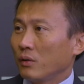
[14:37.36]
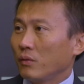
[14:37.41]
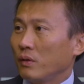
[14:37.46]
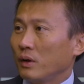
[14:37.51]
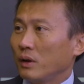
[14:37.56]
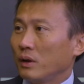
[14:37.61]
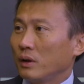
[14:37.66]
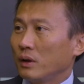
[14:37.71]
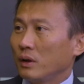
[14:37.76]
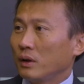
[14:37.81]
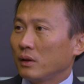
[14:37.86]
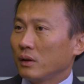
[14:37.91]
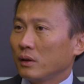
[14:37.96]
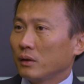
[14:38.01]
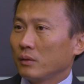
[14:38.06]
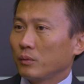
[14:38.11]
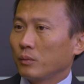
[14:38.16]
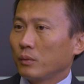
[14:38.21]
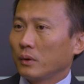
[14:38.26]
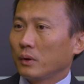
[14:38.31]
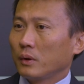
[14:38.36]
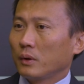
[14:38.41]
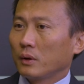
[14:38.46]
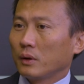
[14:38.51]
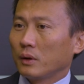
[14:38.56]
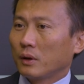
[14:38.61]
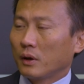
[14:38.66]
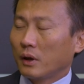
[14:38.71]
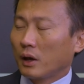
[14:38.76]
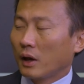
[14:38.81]
we need the
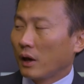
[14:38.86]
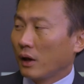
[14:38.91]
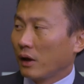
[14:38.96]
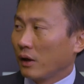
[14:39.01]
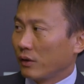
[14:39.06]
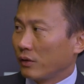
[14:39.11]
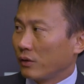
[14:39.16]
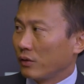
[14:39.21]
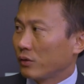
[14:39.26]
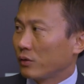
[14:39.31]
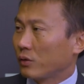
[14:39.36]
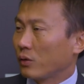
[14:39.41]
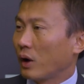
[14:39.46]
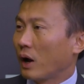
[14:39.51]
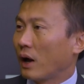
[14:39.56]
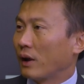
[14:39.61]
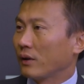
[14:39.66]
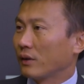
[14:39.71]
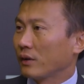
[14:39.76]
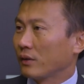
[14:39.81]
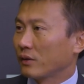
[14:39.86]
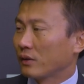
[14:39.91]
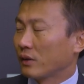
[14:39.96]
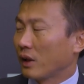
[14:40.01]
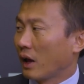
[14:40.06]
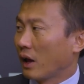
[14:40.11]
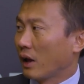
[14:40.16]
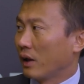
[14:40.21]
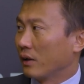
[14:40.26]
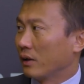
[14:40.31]
kids to
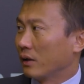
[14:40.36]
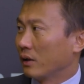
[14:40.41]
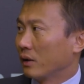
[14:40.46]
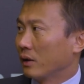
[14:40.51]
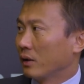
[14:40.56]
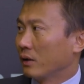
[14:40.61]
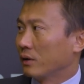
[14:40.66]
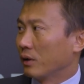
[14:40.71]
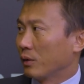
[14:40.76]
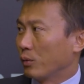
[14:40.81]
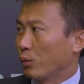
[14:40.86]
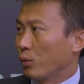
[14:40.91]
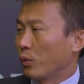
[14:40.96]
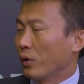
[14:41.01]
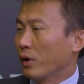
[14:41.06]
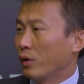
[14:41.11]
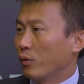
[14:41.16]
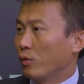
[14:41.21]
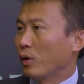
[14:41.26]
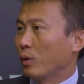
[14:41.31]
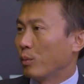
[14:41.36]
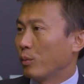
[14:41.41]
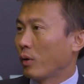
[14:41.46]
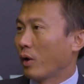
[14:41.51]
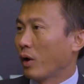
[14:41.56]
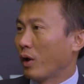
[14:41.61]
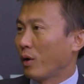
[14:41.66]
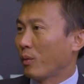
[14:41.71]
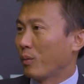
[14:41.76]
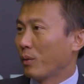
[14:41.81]
understand the real world
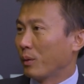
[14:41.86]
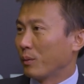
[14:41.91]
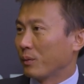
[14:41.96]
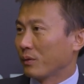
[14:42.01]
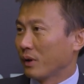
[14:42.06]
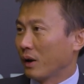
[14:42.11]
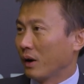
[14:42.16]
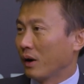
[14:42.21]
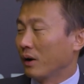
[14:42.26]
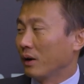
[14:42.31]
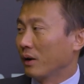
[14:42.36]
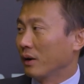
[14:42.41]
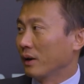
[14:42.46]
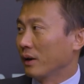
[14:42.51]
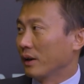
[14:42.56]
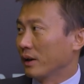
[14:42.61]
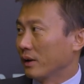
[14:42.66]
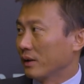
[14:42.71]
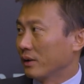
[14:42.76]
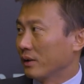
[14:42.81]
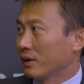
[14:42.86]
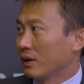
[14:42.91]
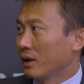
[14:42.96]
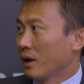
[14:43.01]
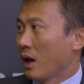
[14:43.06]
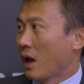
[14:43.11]
problems earlier